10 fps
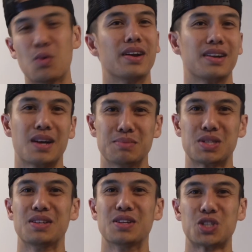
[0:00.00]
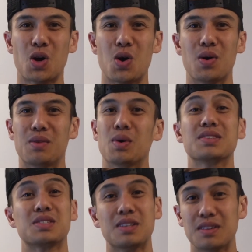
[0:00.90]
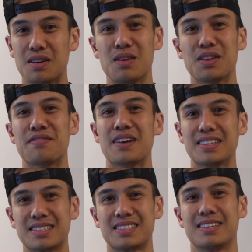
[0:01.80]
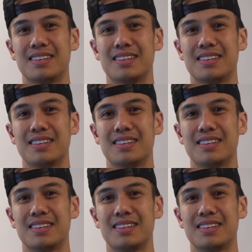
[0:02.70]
want to come see the show and want to see all the fights.